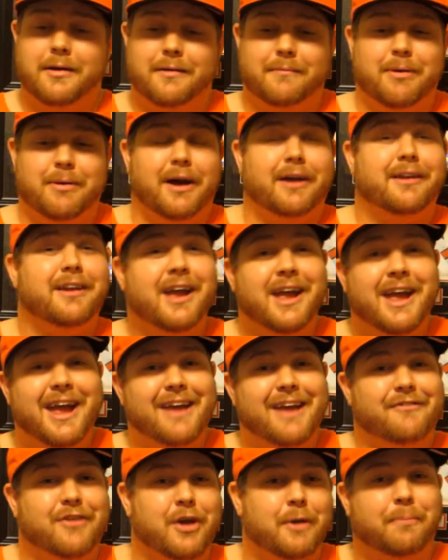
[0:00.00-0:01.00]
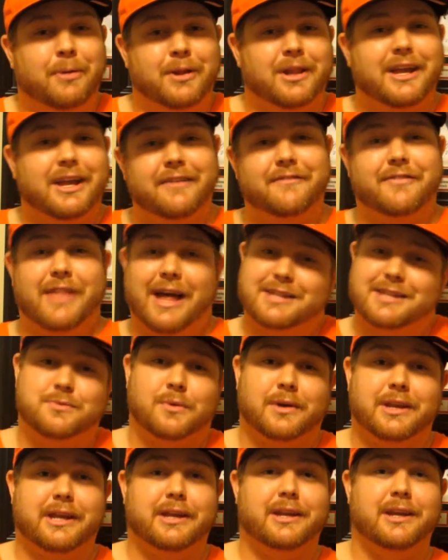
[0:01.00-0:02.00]
but if you believe that's
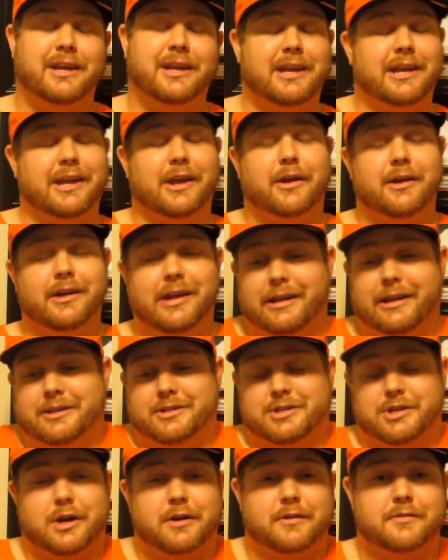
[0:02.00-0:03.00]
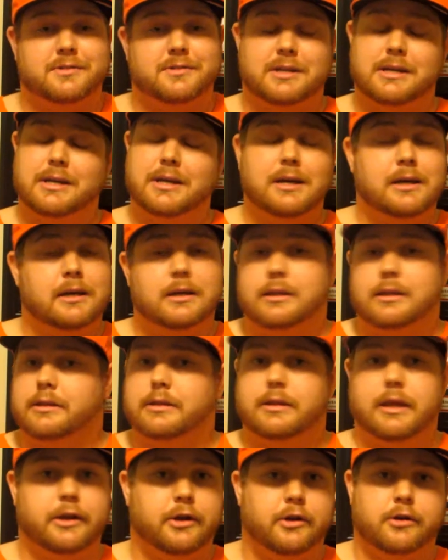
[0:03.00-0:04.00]
what he, he, he deserves,
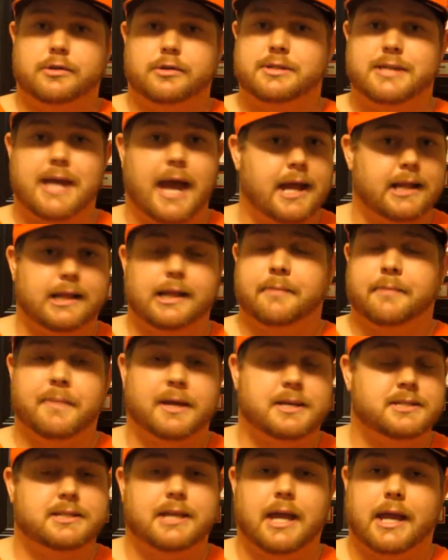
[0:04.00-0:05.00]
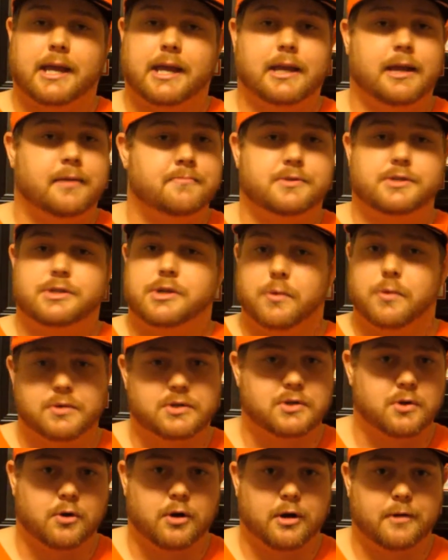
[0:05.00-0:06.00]
then you're sadly mistaken. I'm so
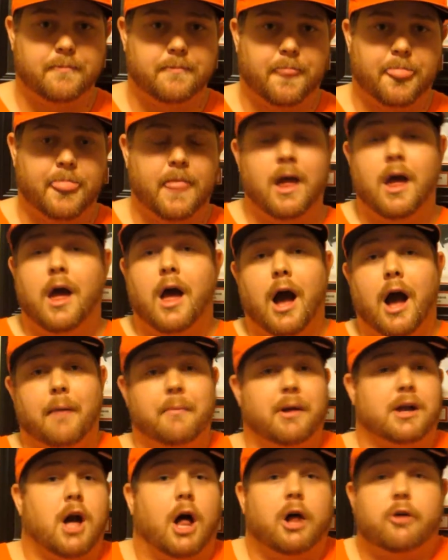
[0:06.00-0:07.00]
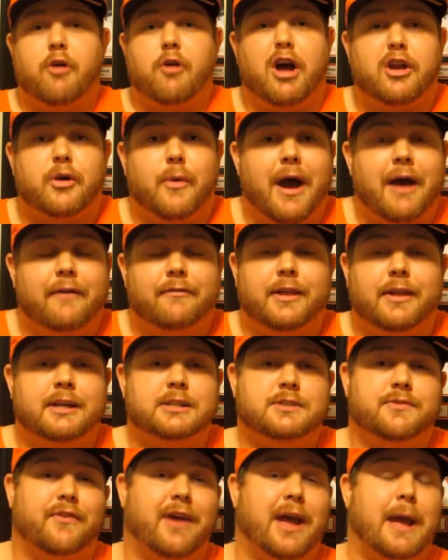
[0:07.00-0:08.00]
sorry. I'm a Colorado Avalanche
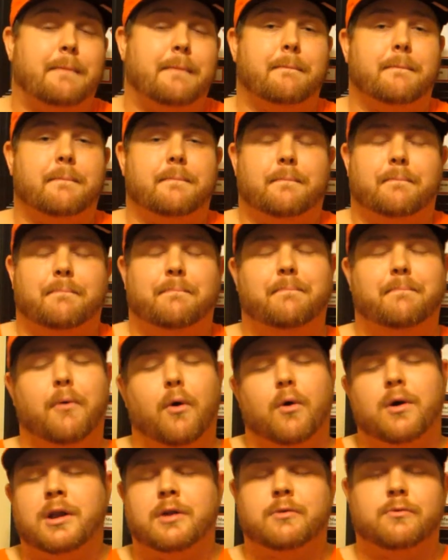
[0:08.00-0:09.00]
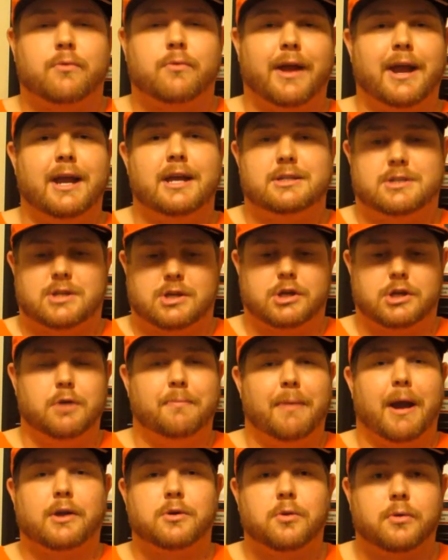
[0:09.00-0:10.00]
fan, born and raised
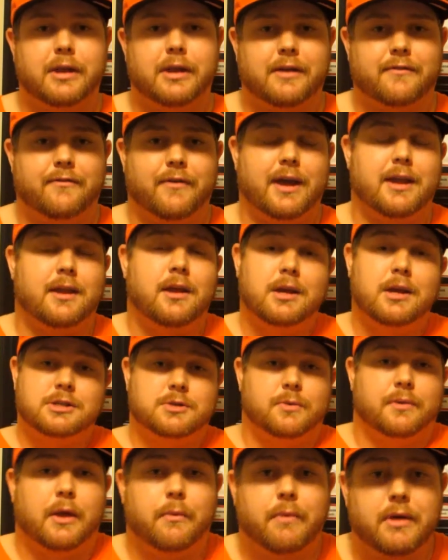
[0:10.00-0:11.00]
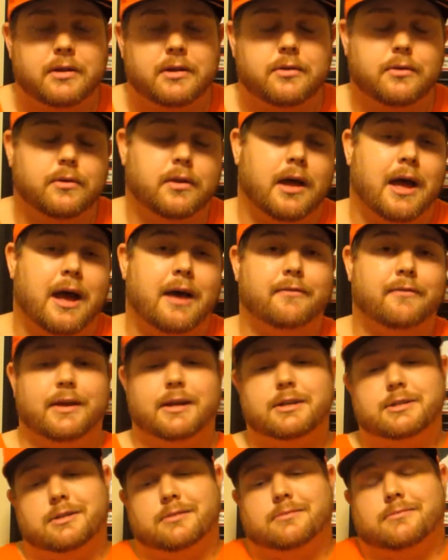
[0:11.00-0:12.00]
Quebec Nordique fan. So when they went to the
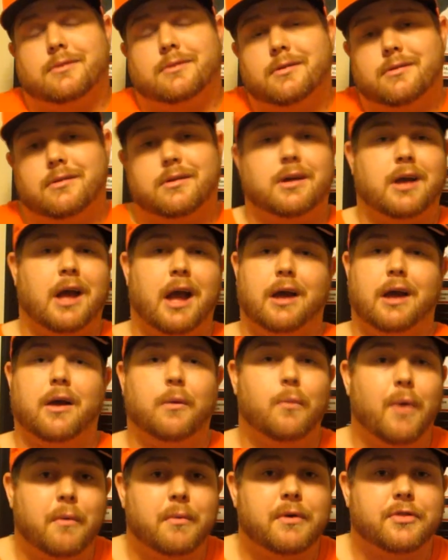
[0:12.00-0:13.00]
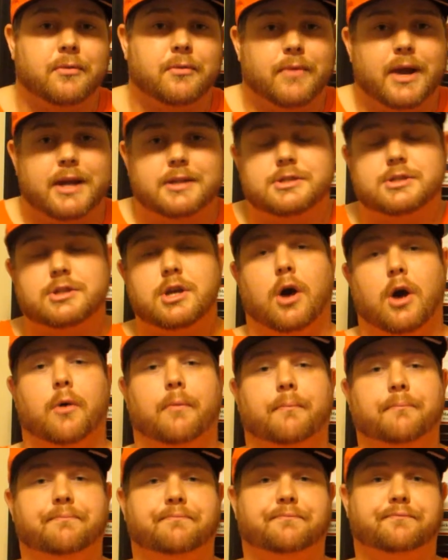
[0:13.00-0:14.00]
Avalanche, I went with them, right?
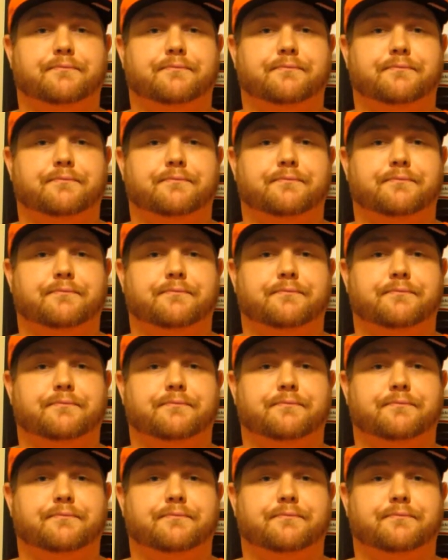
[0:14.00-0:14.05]
So,